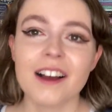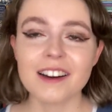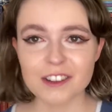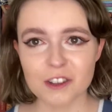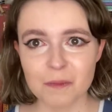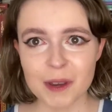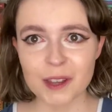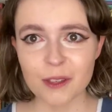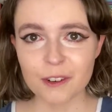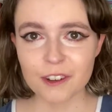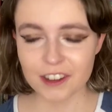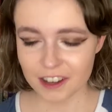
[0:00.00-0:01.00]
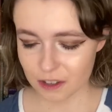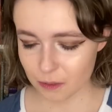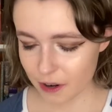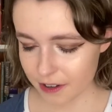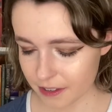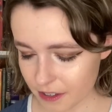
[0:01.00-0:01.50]
I'm gonna speed through these
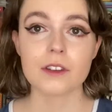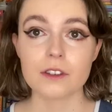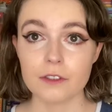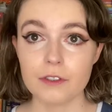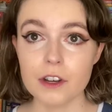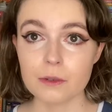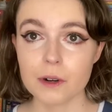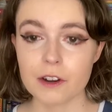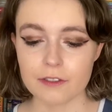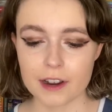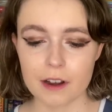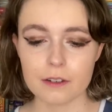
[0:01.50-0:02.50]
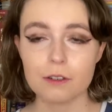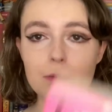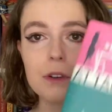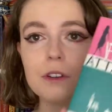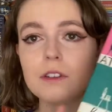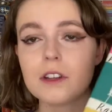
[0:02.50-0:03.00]
ones. So the first one I found
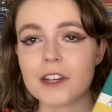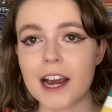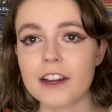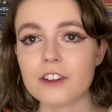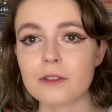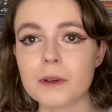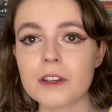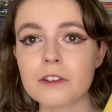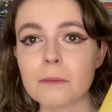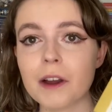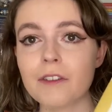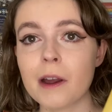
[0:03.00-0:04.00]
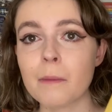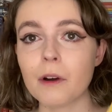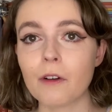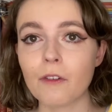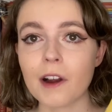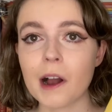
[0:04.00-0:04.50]
was Attachments by Rainbow
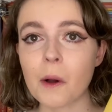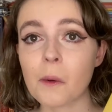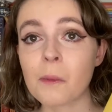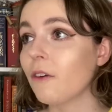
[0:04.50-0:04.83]
Rowell.